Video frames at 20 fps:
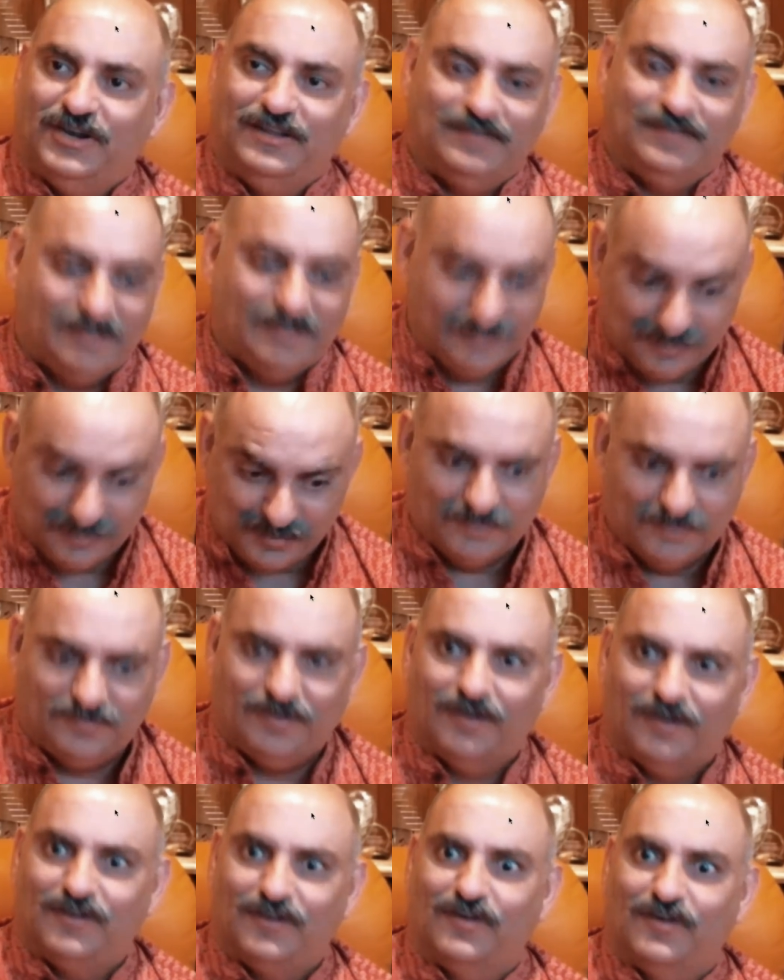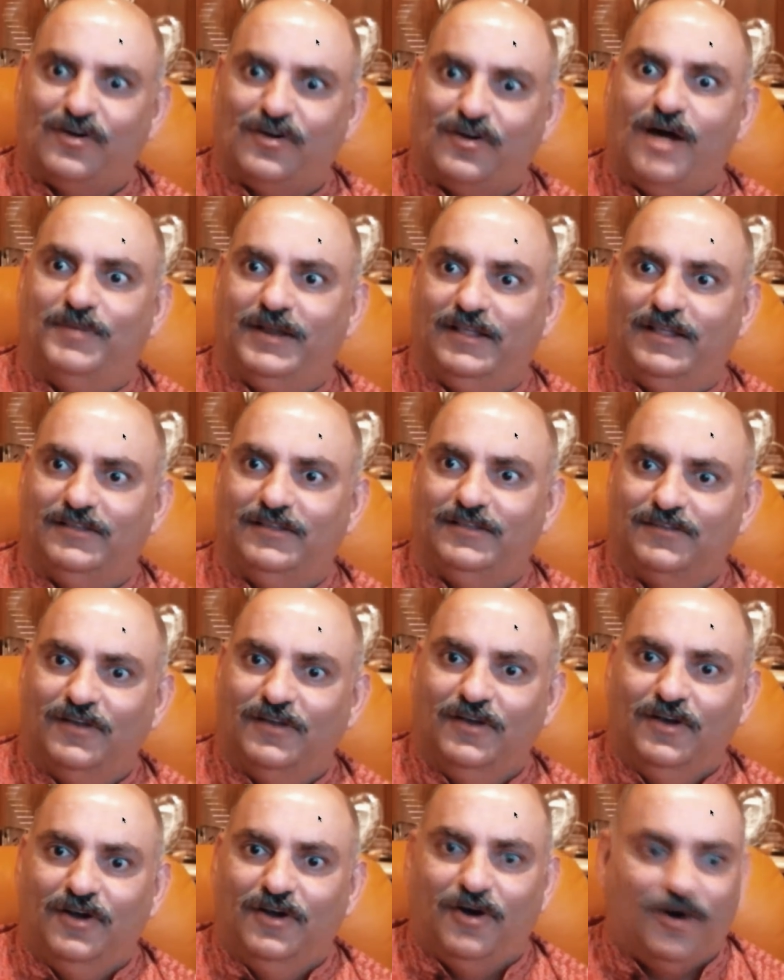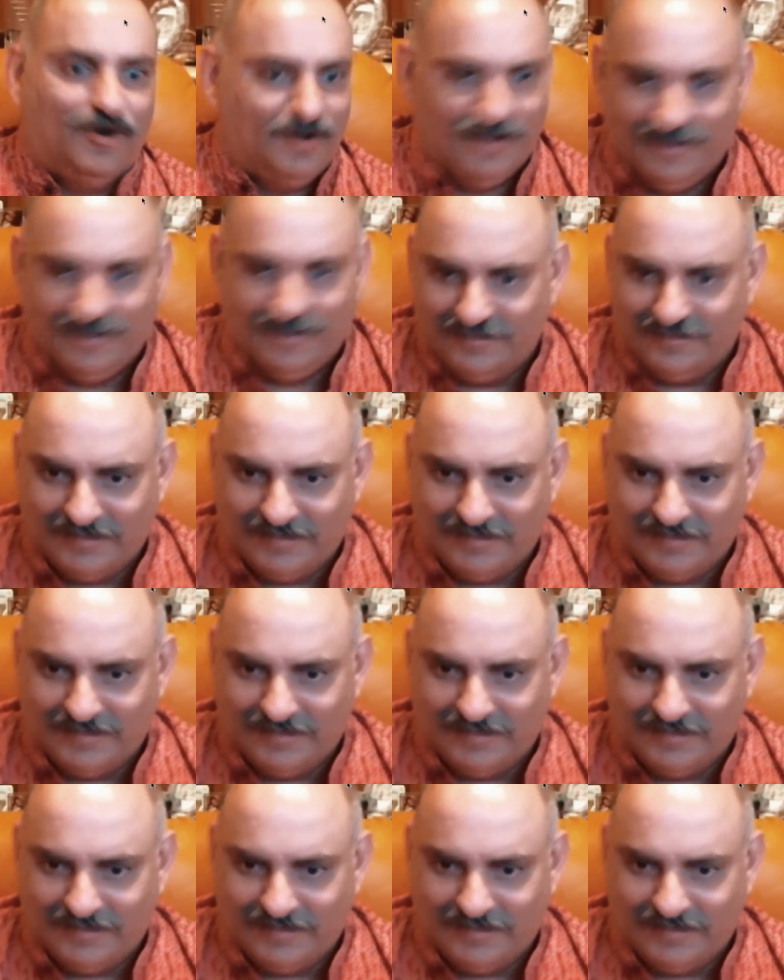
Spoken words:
is it within circle of competence, or is